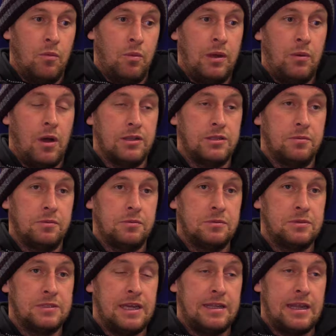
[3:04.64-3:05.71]
We wanted
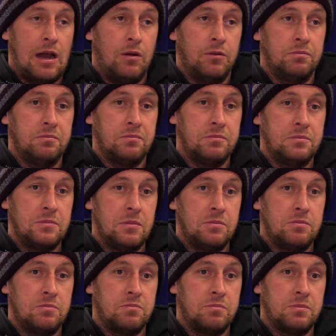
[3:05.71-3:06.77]
to sit down
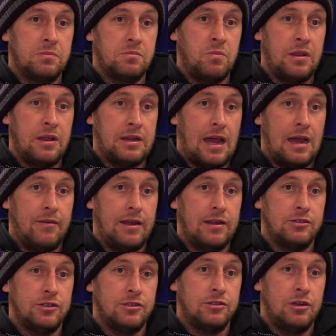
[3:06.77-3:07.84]
with the
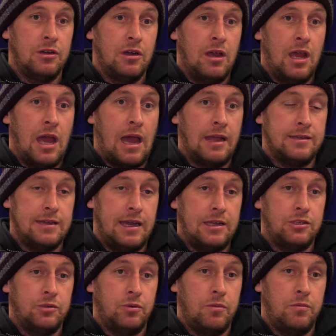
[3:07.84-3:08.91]
directors and say
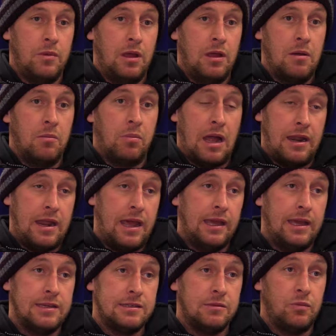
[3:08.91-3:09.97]
to them, plan A
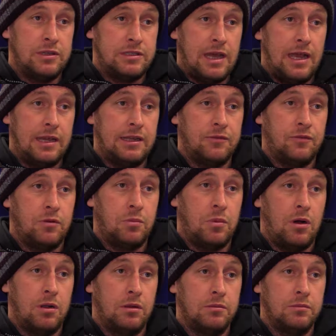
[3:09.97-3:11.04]
is we stay in this
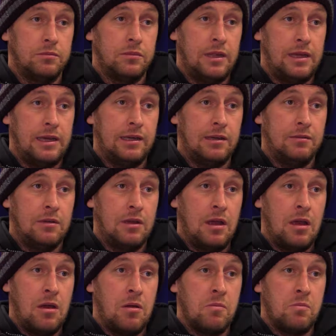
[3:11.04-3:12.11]
football league,
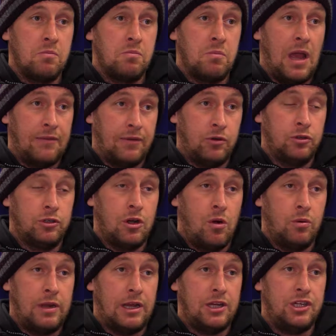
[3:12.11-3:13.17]
we have a good
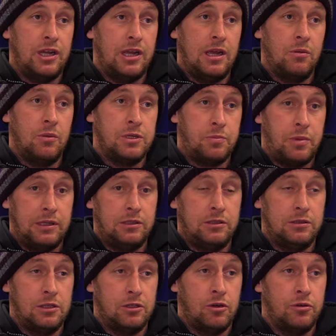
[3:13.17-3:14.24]
goal next year, we
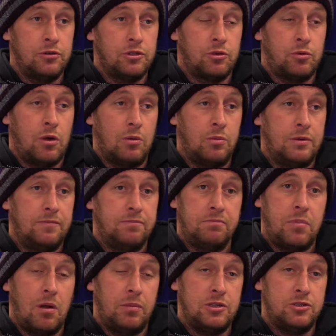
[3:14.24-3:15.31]
sprinkle the current squad
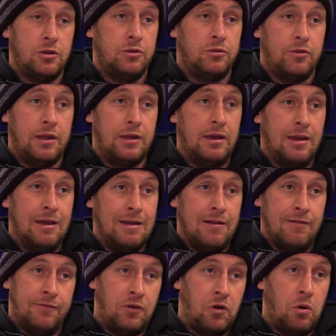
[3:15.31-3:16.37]
with probably 2, 3,
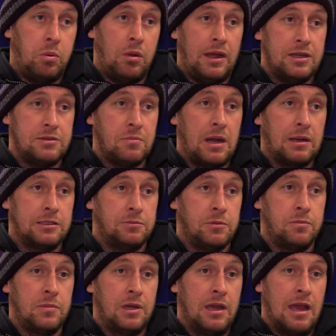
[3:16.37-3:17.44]
4 players
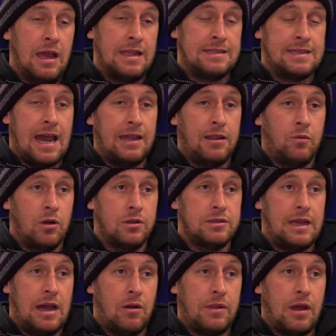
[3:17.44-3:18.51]
maximum, tie the ones
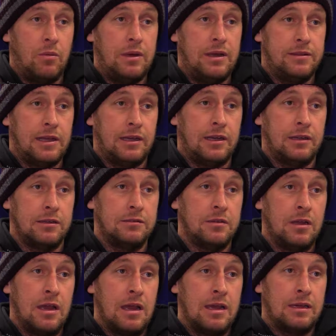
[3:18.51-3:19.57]
down that we think can
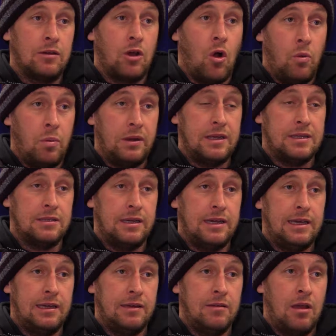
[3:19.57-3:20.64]
cope in this
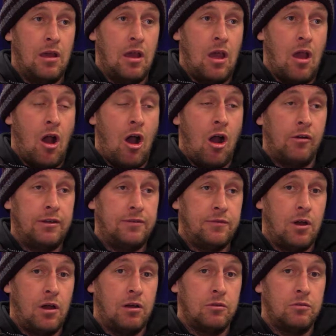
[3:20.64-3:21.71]
league. Or if
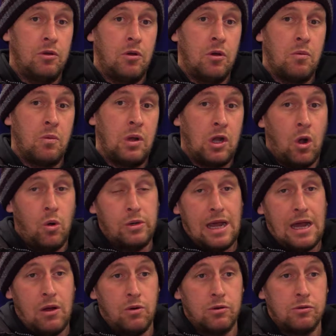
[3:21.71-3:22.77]
not, we go
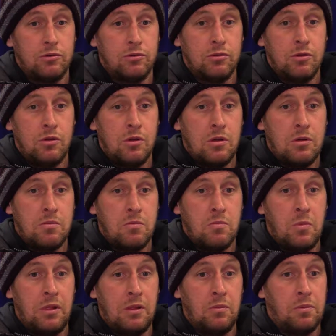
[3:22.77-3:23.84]
down,
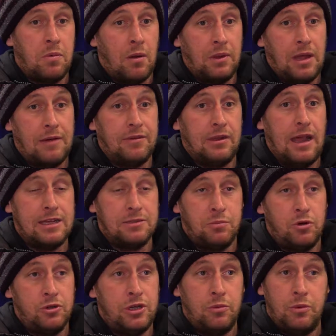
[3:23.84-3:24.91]
we'll probably have a less
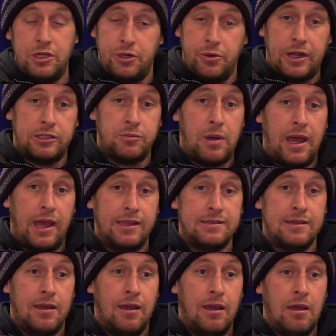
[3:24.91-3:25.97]
budget, which you
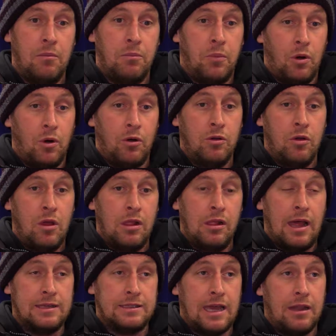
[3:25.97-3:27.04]
expect, but
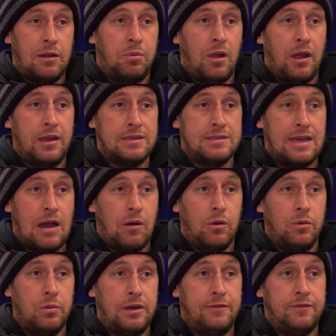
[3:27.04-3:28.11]
let's get the players now
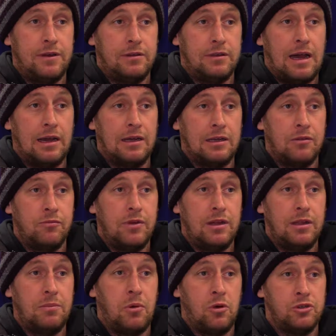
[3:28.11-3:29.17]
who we feel that can
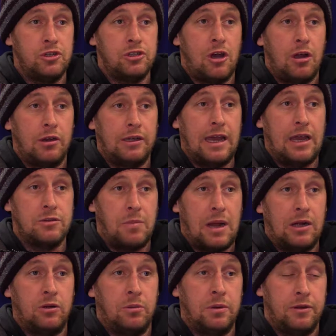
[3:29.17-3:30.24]
really push us on and get us
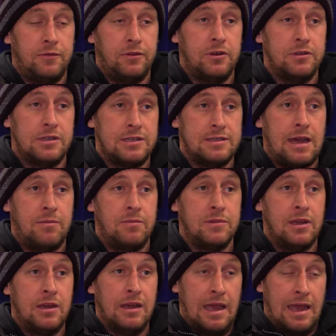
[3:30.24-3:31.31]
back up at the first
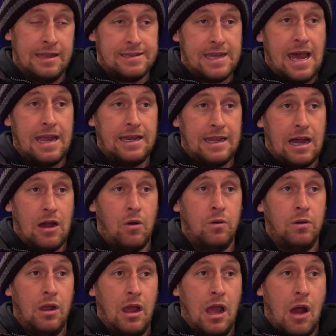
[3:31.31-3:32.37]
attempt, tied
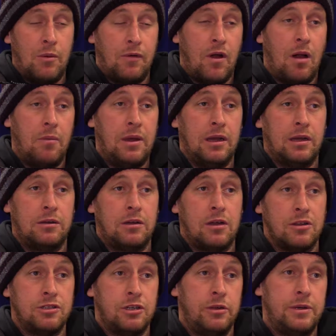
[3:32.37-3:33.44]
down, and we've got a bit of
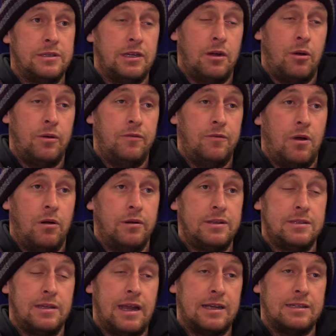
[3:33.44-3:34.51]
continuity going forward
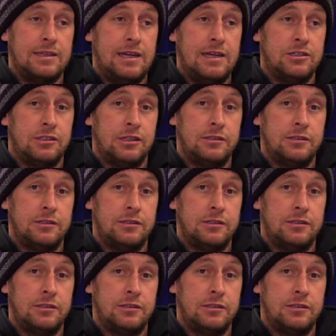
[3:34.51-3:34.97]
into next season.